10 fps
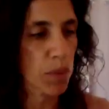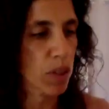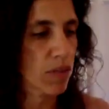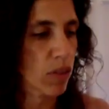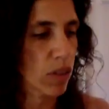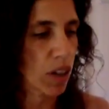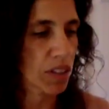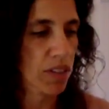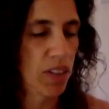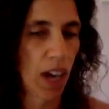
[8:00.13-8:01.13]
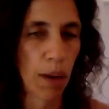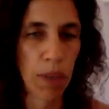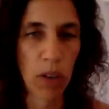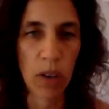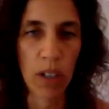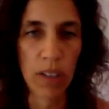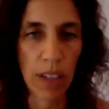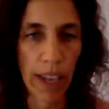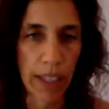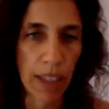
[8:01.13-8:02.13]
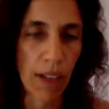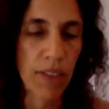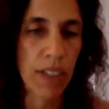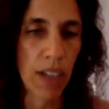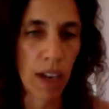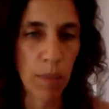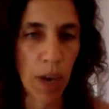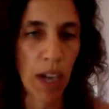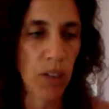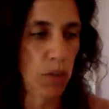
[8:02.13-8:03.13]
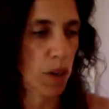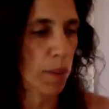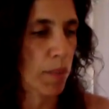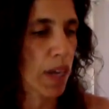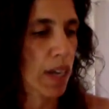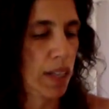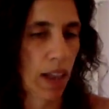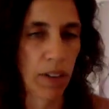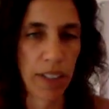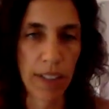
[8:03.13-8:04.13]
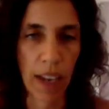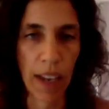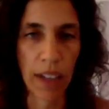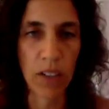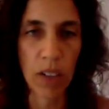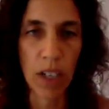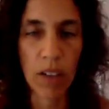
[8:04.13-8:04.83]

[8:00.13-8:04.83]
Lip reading: beautiful, lots of calming oils like lavender, marjoram, clary sage,